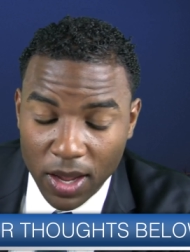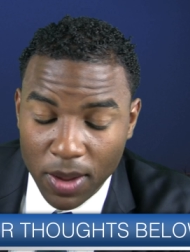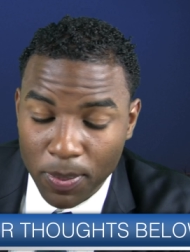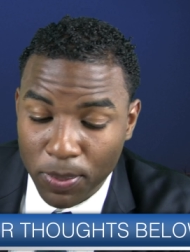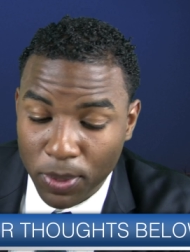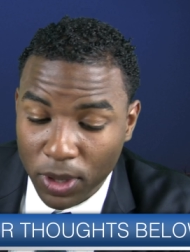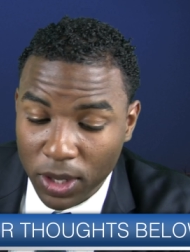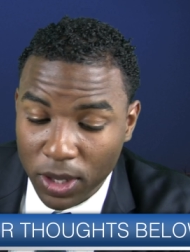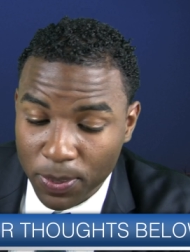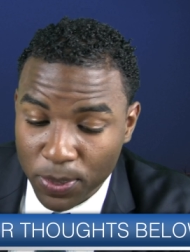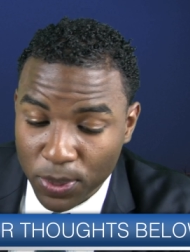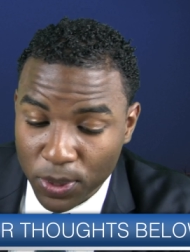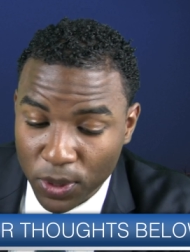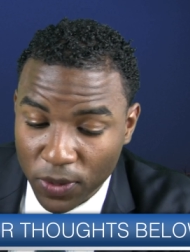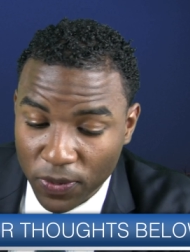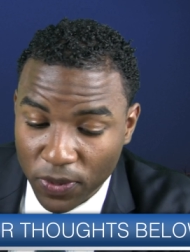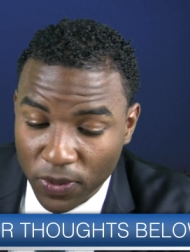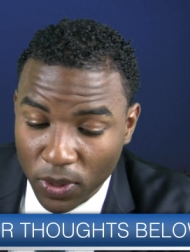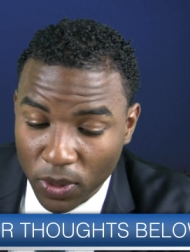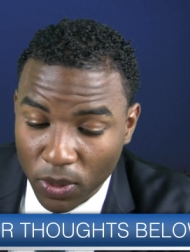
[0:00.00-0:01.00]

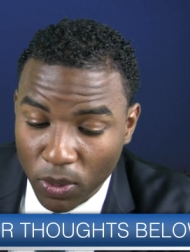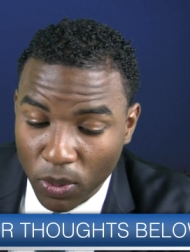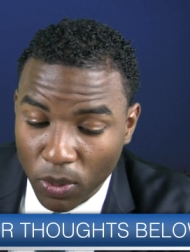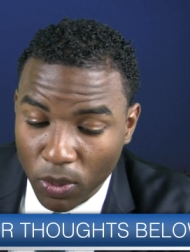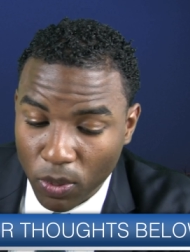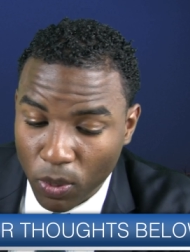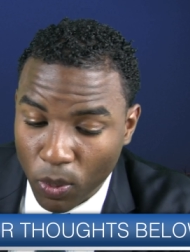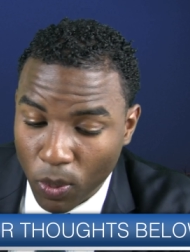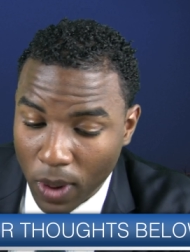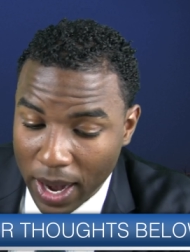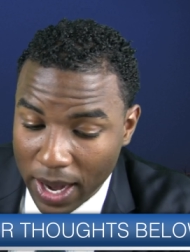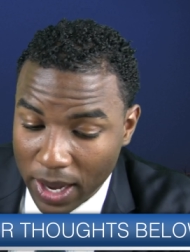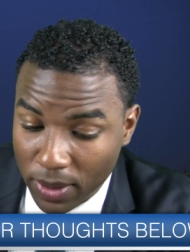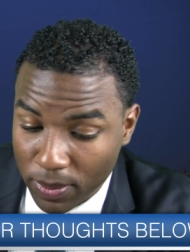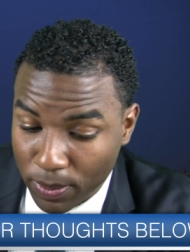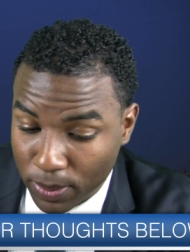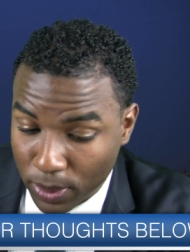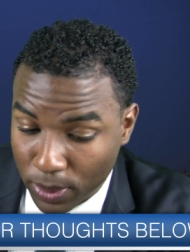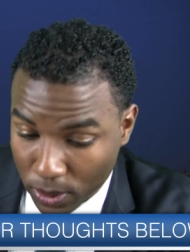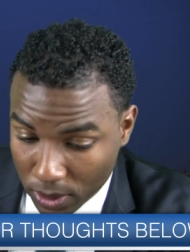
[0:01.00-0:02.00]
bulletproof
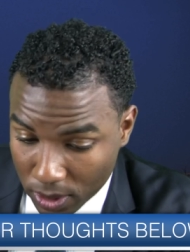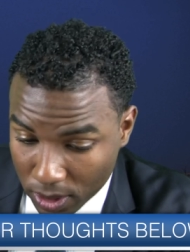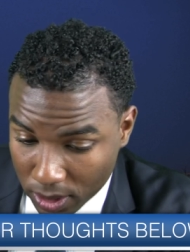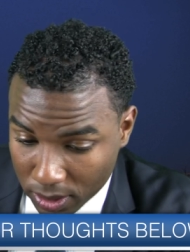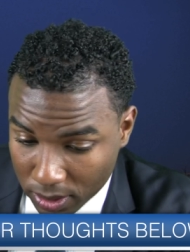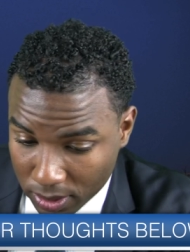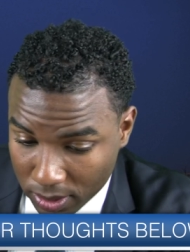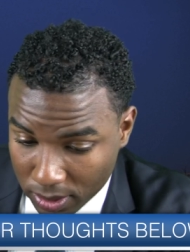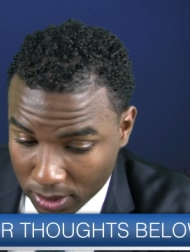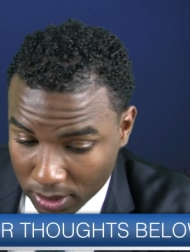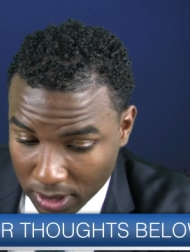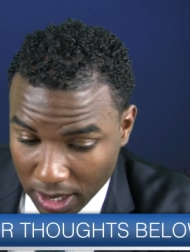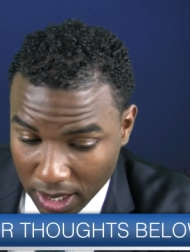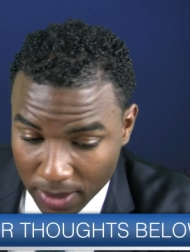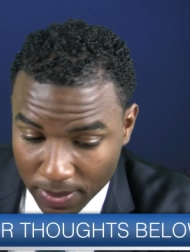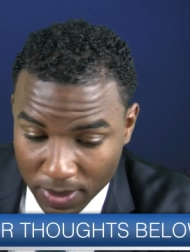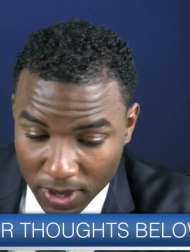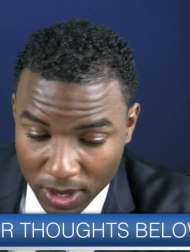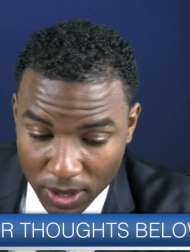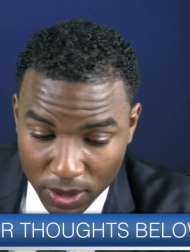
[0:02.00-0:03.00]
whiteboards that
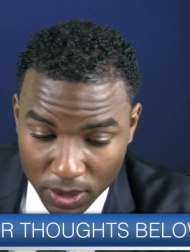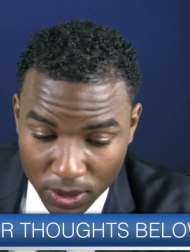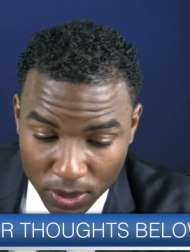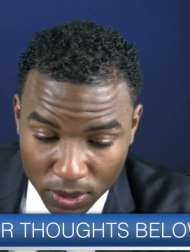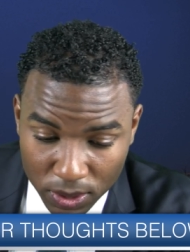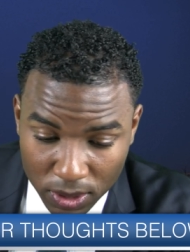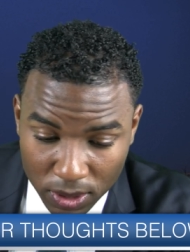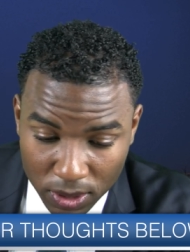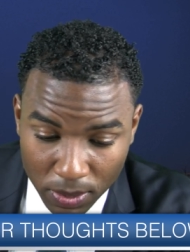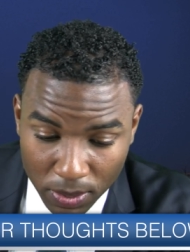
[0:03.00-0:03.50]
can be used